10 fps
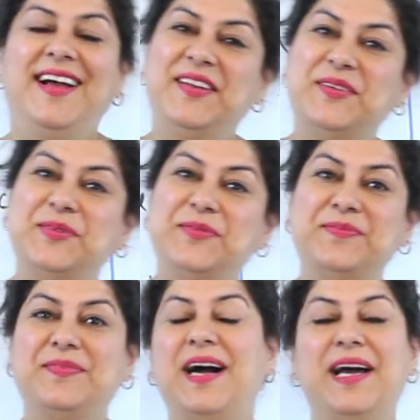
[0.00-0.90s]
Hello,
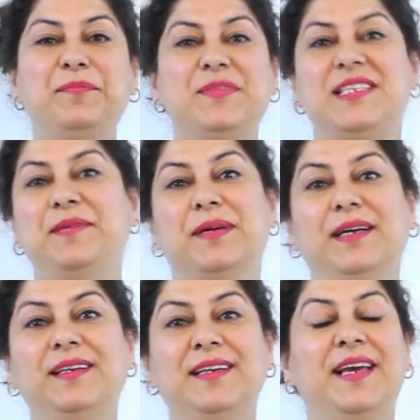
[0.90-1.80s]
I'm
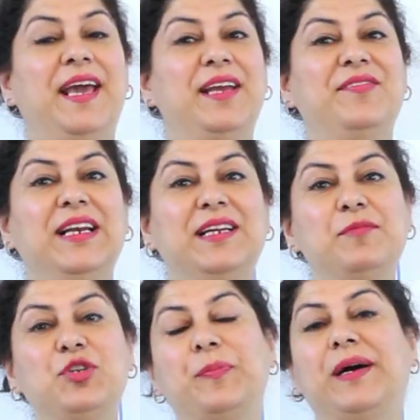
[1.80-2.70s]
Seema, and welcome
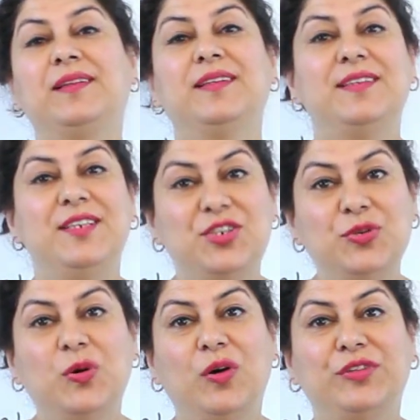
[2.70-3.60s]
to part
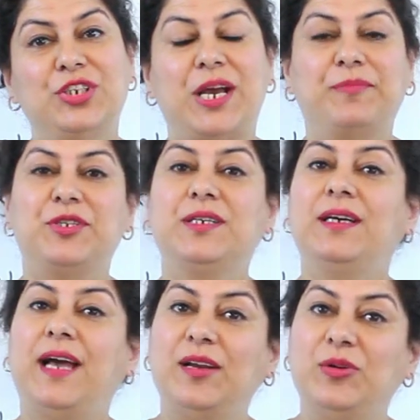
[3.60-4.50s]
32 of the
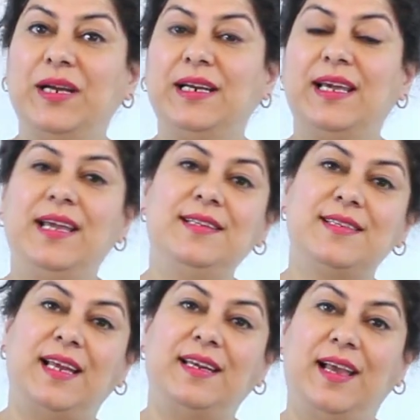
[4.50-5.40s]
chapter Hello
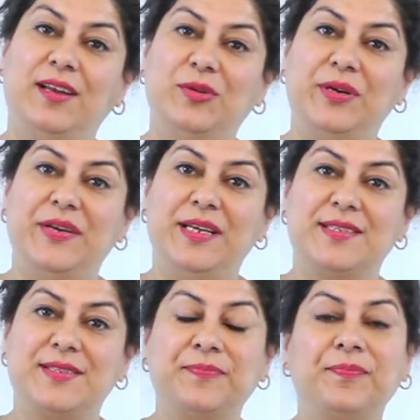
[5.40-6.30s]
Alkanes and Hello
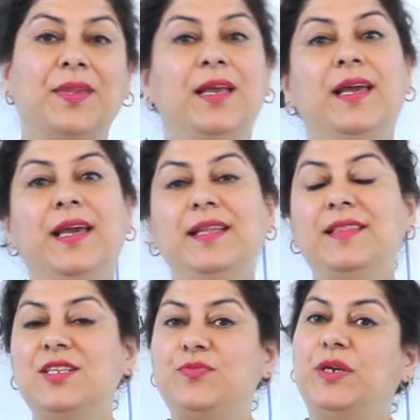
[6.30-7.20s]
Arenes. In
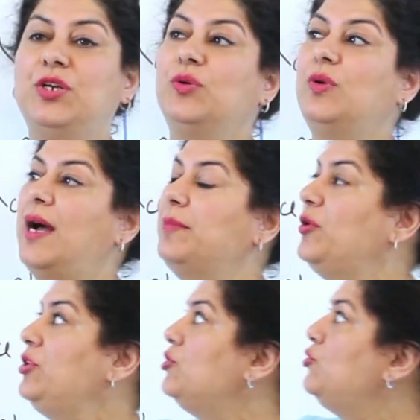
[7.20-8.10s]
this video, I'm
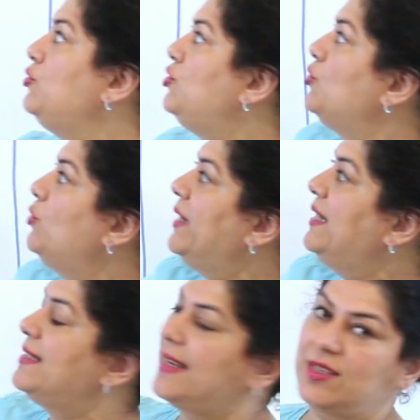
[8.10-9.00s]
going to do two
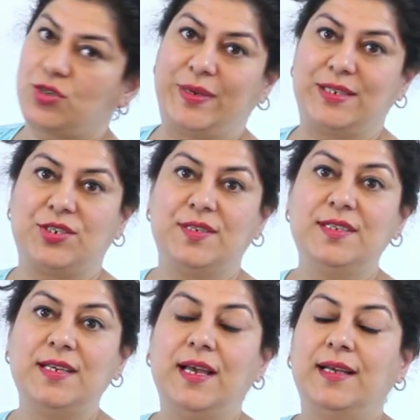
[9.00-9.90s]
in-text
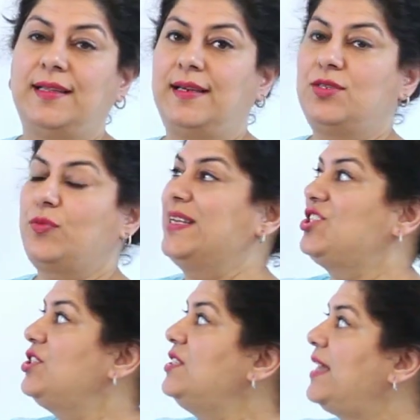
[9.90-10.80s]
questions, that is
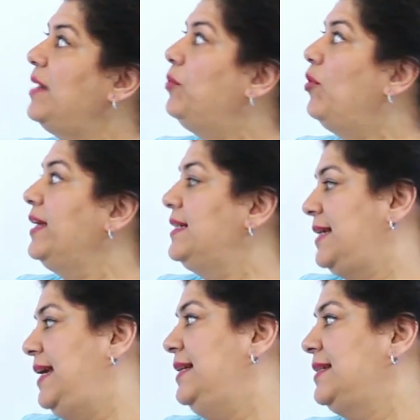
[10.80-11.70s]
question
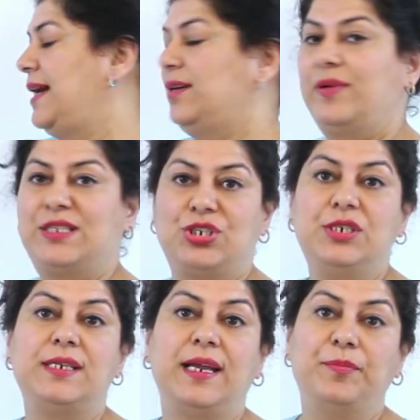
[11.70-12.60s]
10.8 and
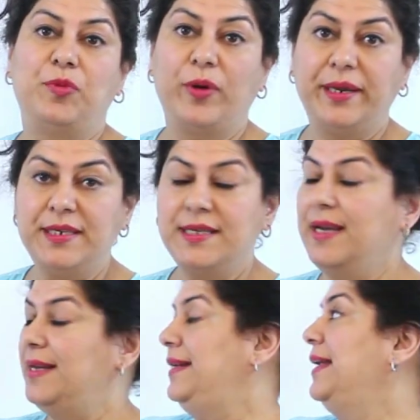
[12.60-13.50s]
question
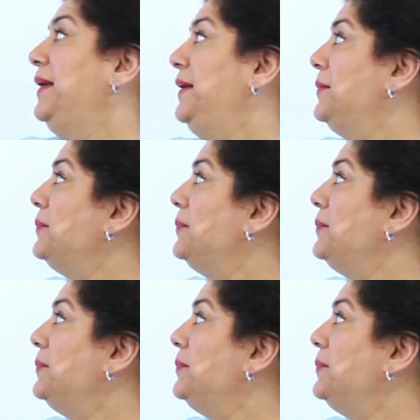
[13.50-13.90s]
10.9.